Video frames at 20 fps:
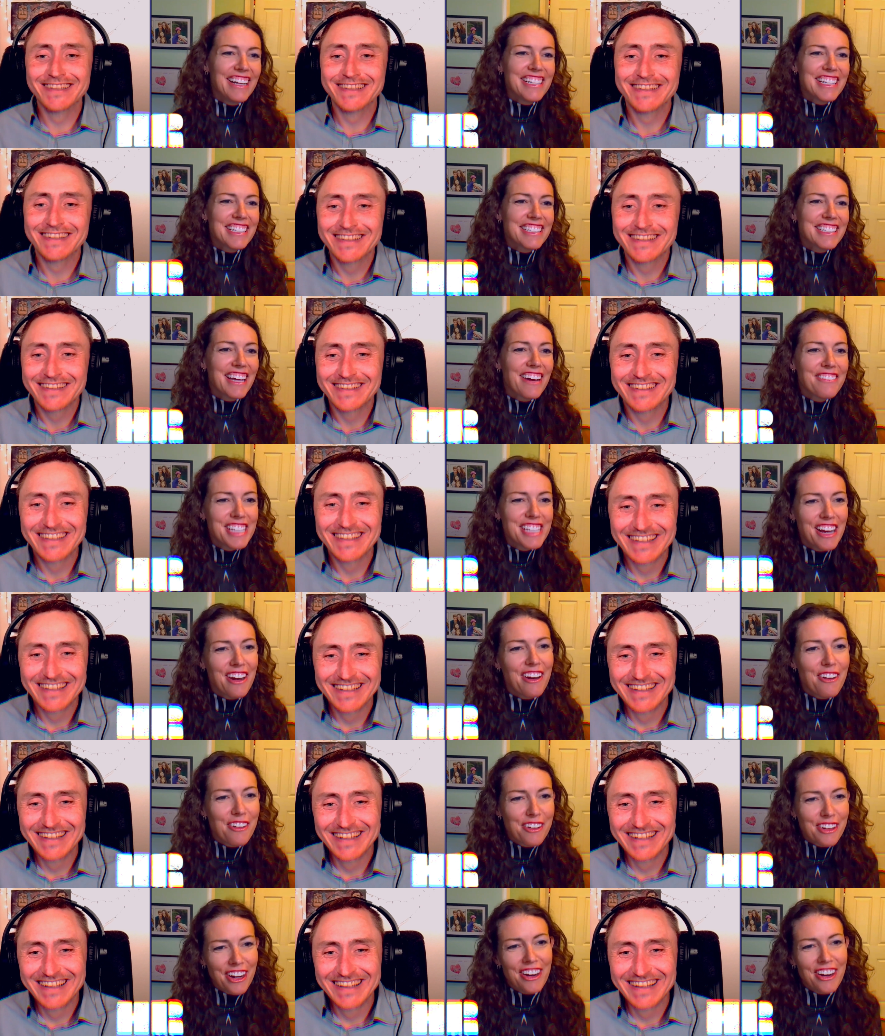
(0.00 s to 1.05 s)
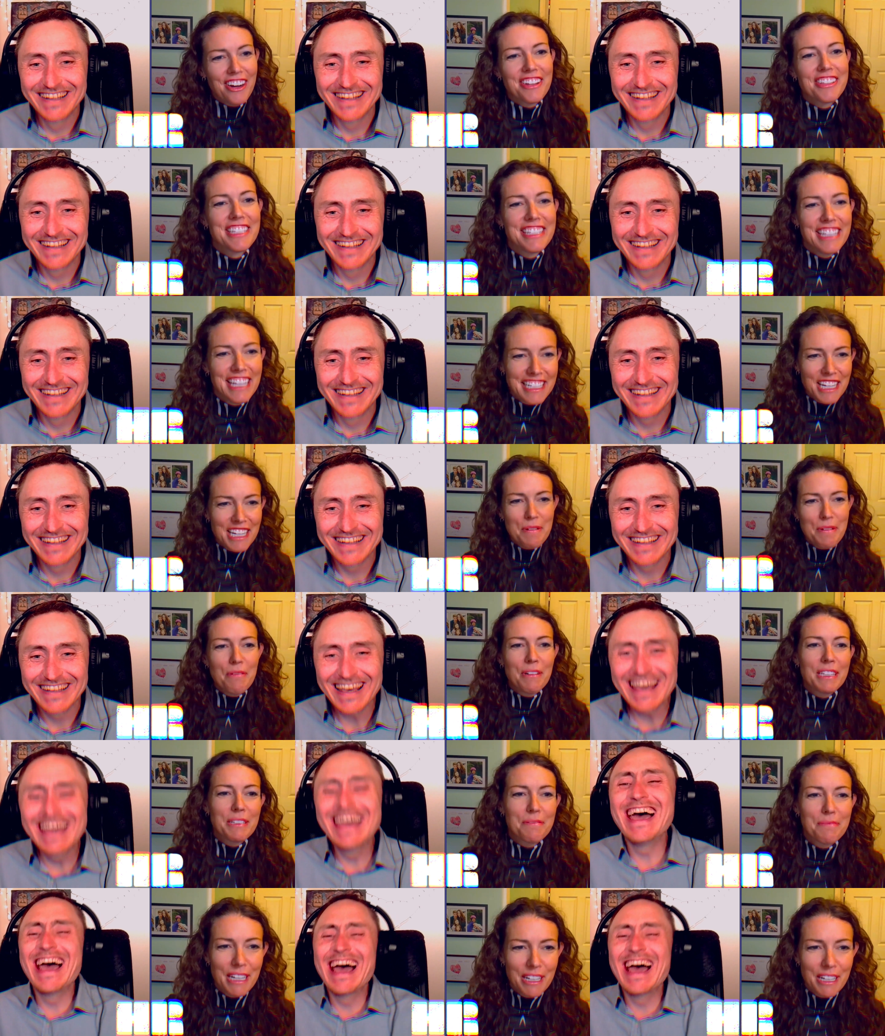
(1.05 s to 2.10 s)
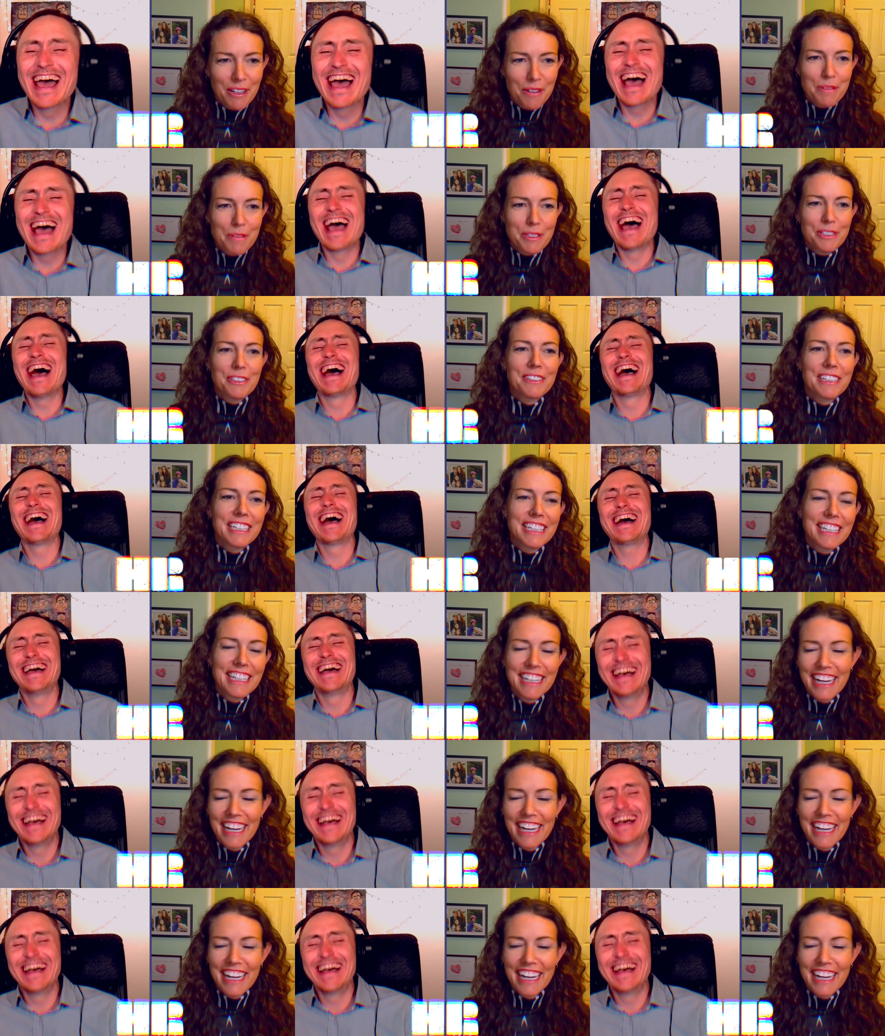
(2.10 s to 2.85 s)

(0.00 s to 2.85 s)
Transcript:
Speaker 1: I just have tarot cards and they tell me what the micro.